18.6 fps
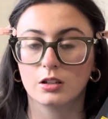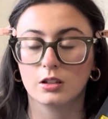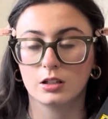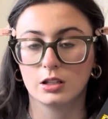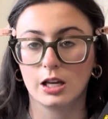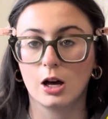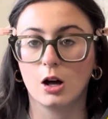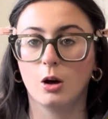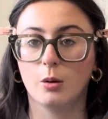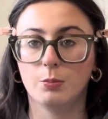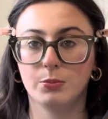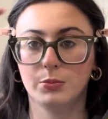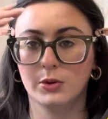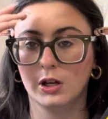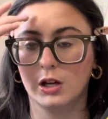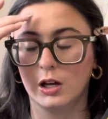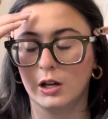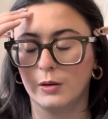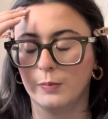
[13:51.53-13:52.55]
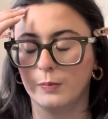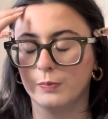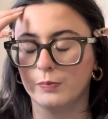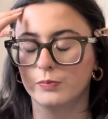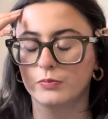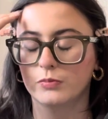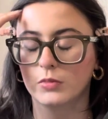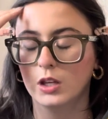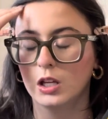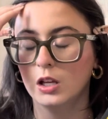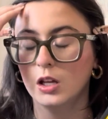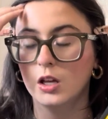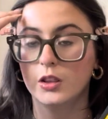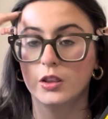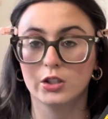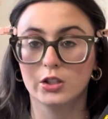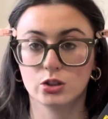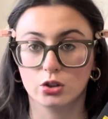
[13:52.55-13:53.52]
help
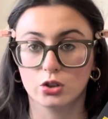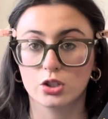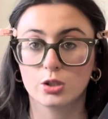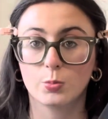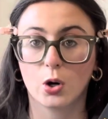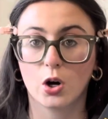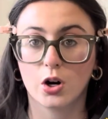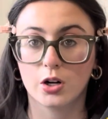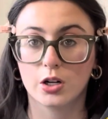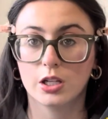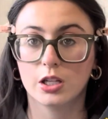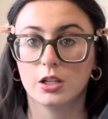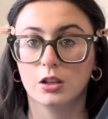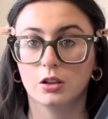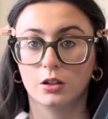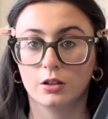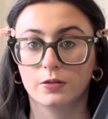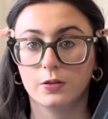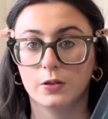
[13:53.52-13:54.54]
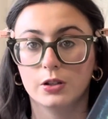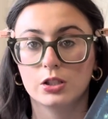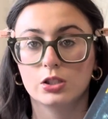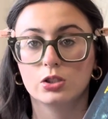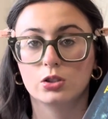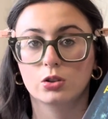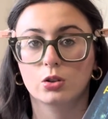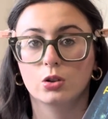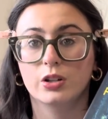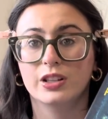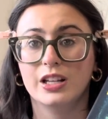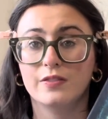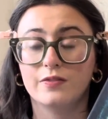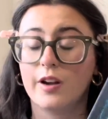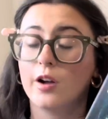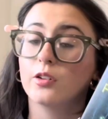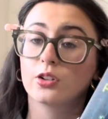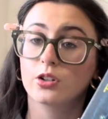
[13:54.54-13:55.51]
the search party look for this girl, and they
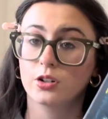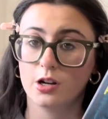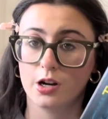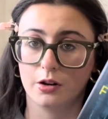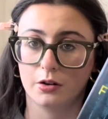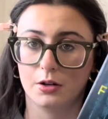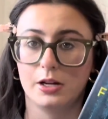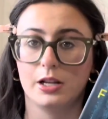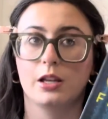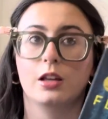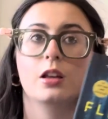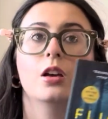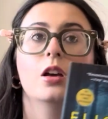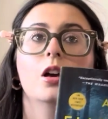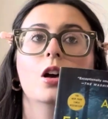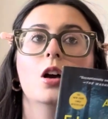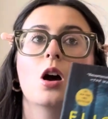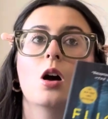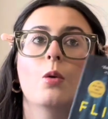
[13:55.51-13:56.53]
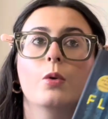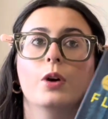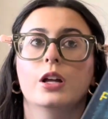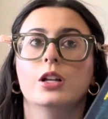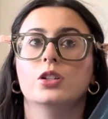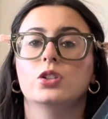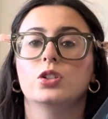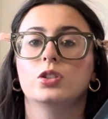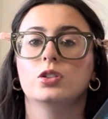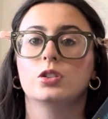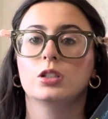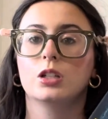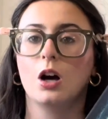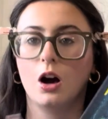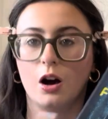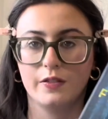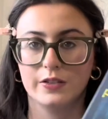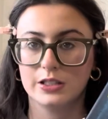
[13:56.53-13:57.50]
found her earring, which
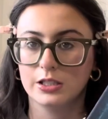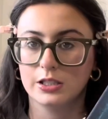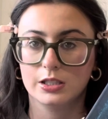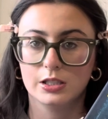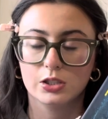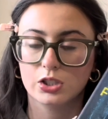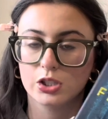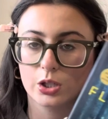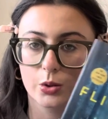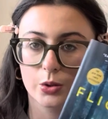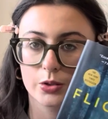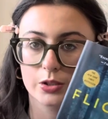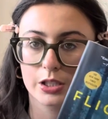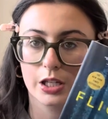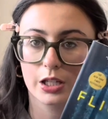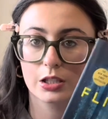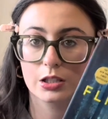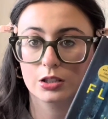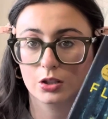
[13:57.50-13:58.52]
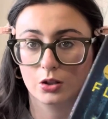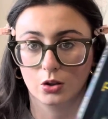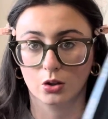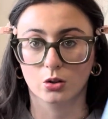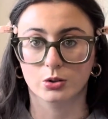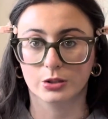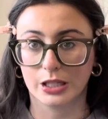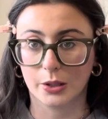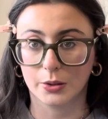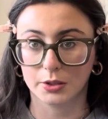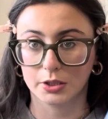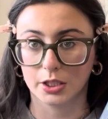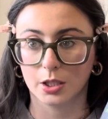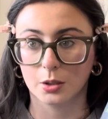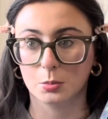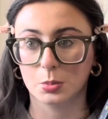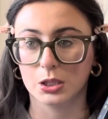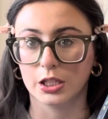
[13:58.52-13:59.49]
obviously shows that the girl's out there,
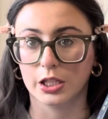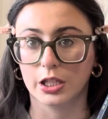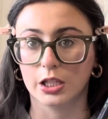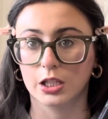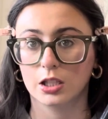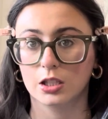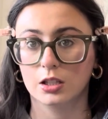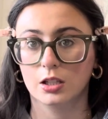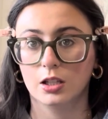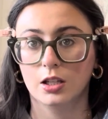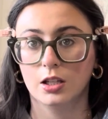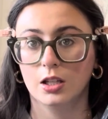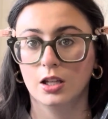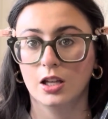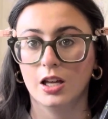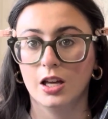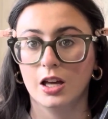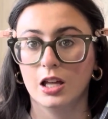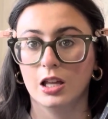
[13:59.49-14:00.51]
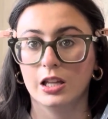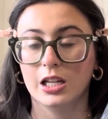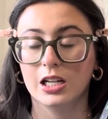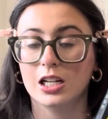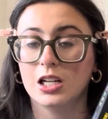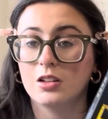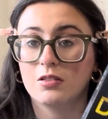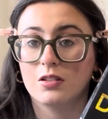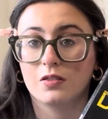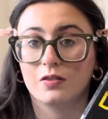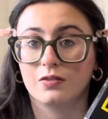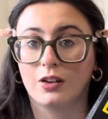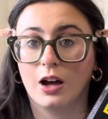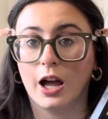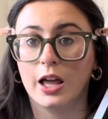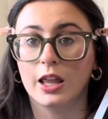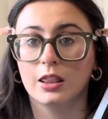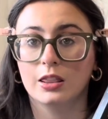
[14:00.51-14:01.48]
but like they didn't even
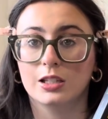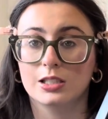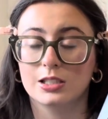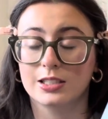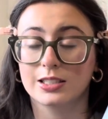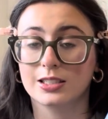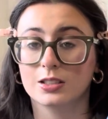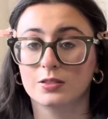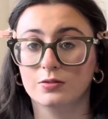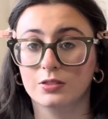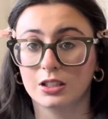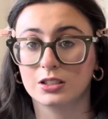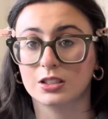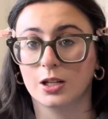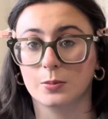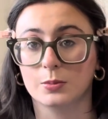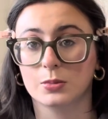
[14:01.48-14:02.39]
find the 6 victims